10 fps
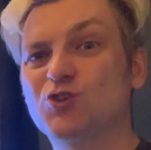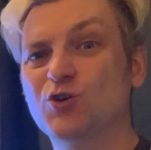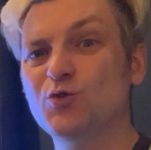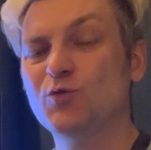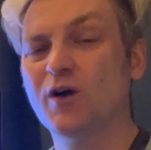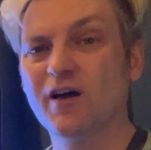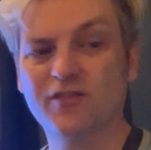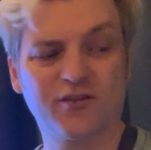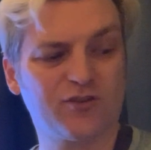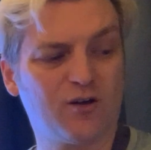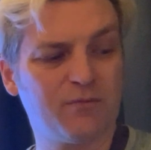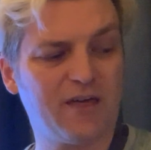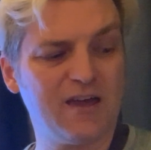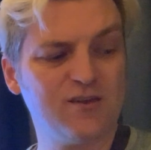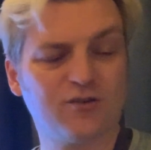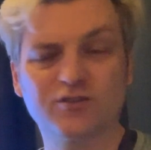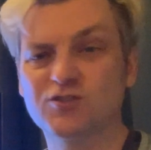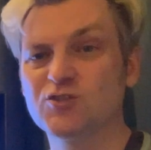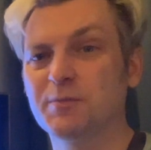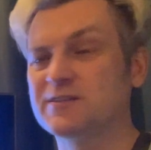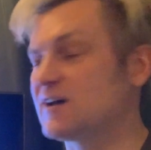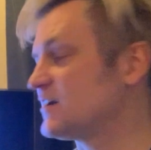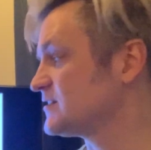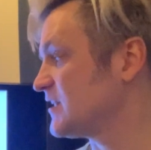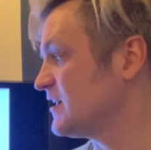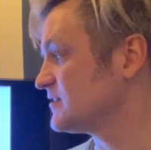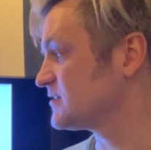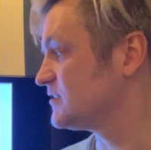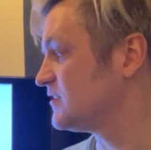2 at the top there. You could subitize that.